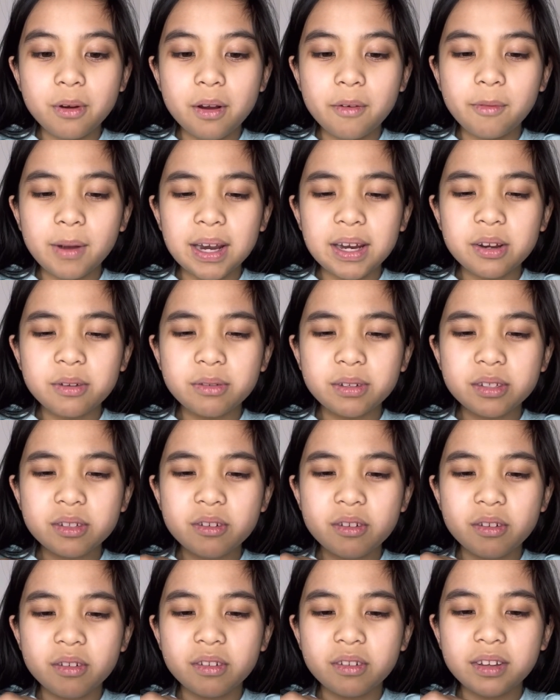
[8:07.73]
Wait, no, it's
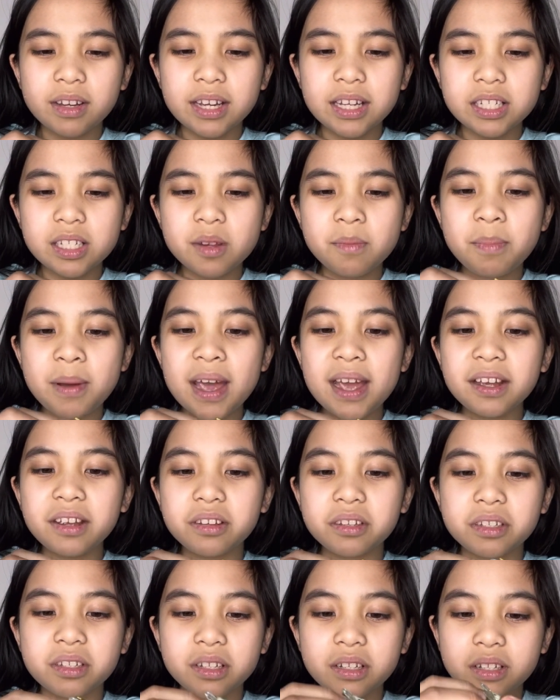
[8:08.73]
not. It's a
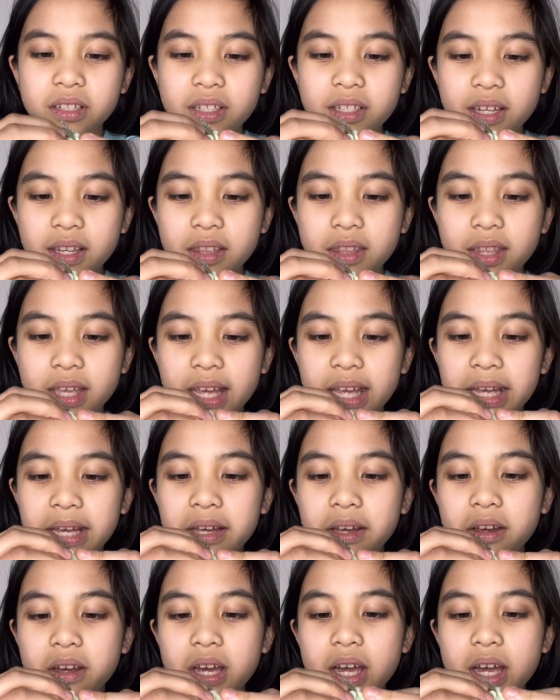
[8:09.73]
Pegasus, I think.